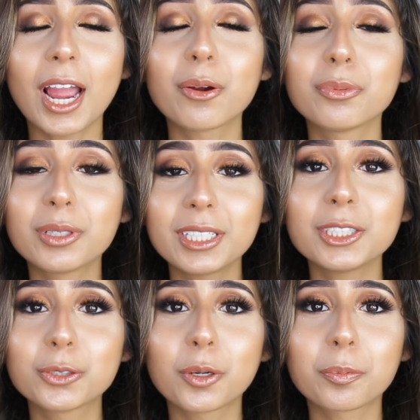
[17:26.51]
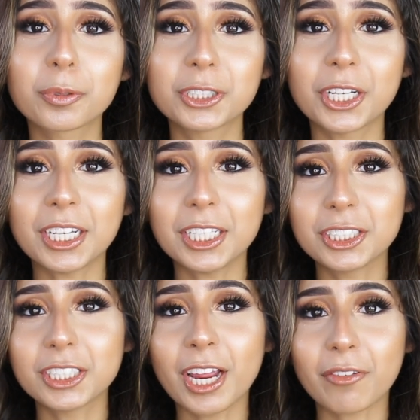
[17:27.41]
I really do appreciate
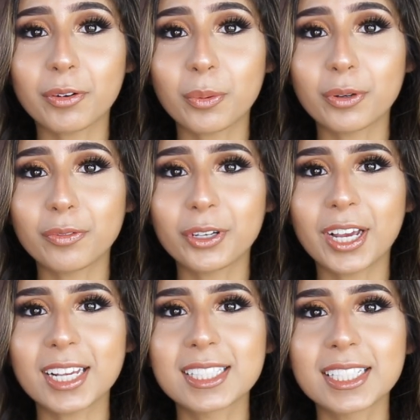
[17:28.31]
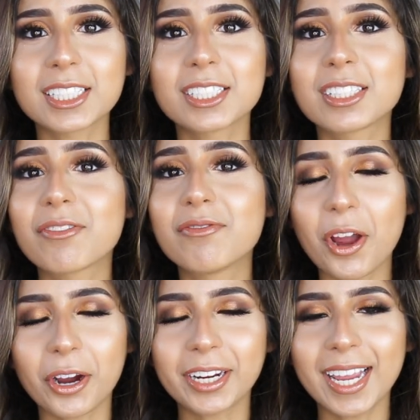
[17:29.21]
each and every one of you guys sticking to the
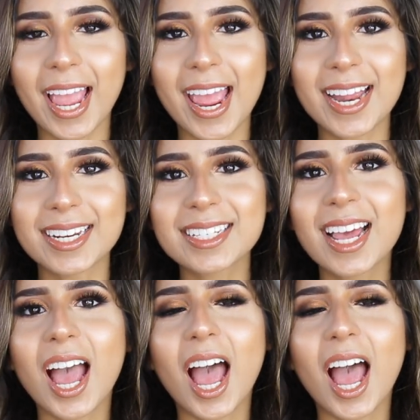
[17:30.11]
very end.